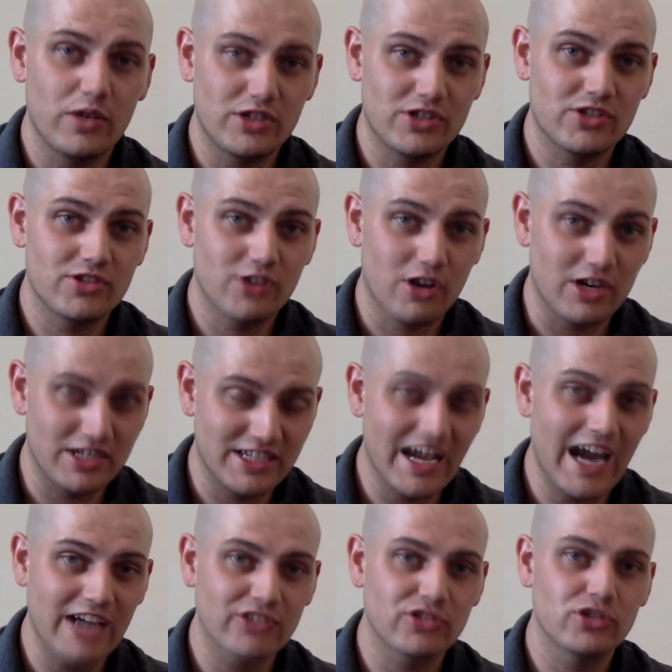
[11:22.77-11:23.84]
which are
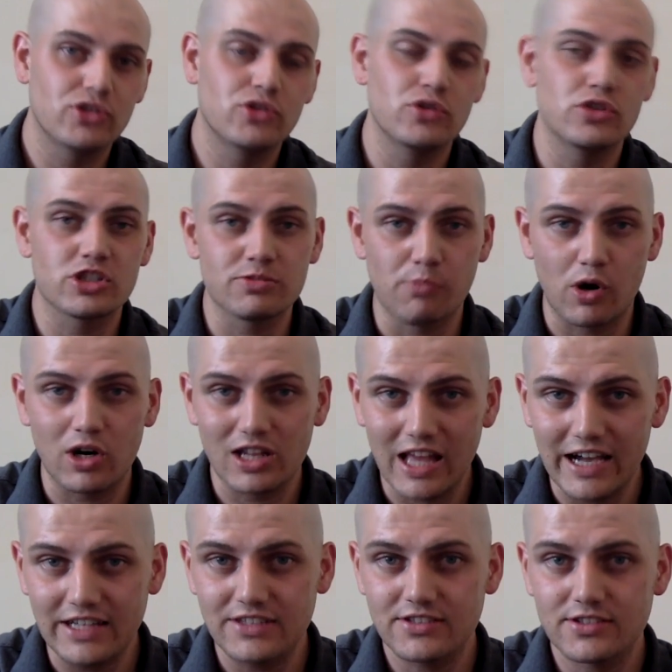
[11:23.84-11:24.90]
attached to the
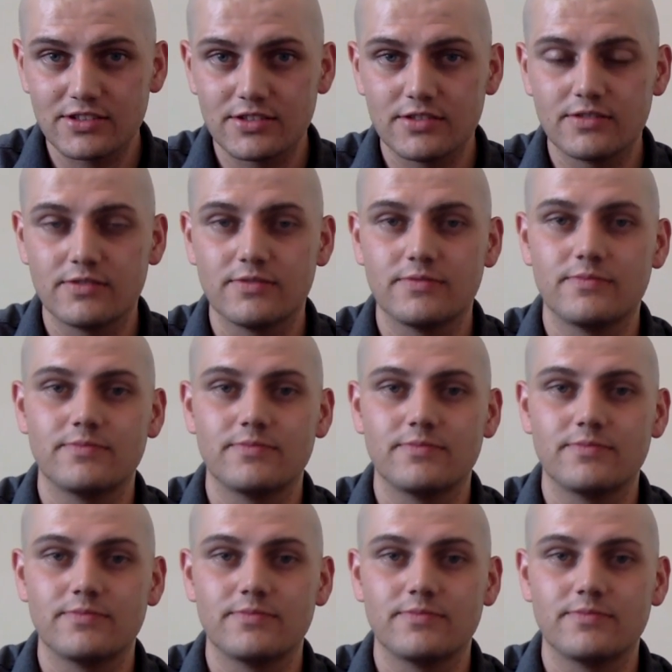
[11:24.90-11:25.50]
smart lights.